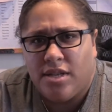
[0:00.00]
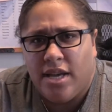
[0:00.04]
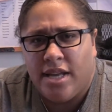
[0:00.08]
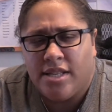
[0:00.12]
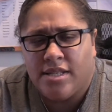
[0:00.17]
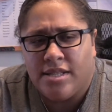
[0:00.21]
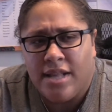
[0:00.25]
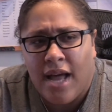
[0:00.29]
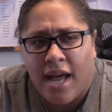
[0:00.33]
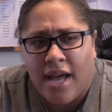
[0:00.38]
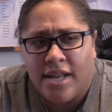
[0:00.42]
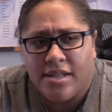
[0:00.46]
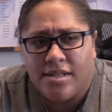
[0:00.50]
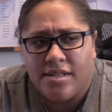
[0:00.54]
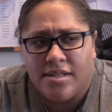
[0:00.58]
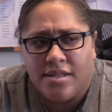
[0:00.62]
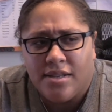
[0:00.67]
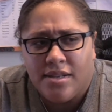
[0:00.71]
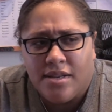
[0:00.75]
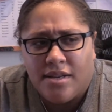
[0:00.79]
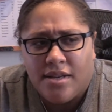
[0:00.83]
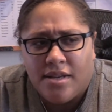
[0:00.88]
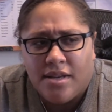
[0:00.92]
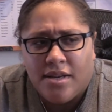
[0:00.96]
It's not
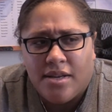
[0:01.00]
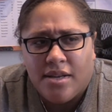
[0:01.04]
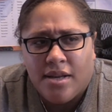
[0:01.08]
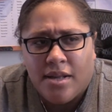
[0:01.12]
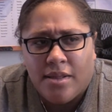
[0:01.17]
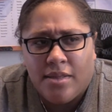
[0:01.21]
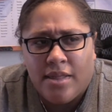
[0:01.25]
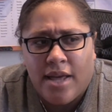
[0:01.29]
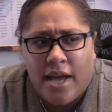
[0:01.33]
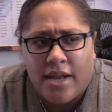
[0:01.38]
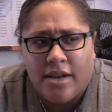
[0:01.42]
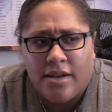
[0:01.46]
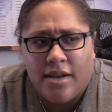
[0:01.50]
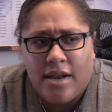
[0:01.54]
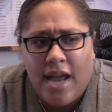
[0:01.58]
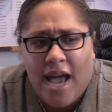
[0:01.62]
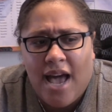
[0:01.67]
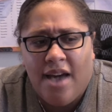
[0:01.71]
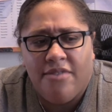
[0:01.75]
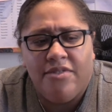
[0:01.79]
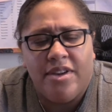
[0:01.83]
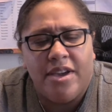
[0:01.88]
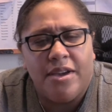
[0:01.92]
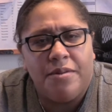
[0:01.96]
that
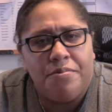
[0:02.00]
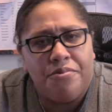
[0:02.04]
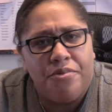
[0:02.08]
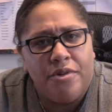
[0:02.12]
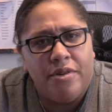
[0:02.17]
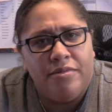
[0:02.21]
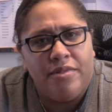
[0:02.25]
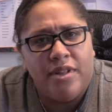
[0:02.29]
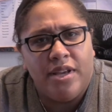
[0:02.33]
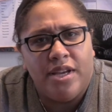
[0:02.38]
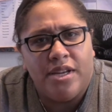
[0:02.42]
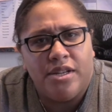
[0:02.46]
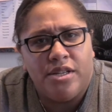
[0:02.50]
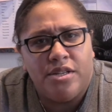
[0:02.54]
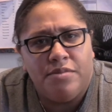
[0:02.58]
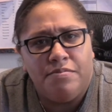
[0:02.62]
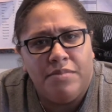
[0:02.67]
having privilege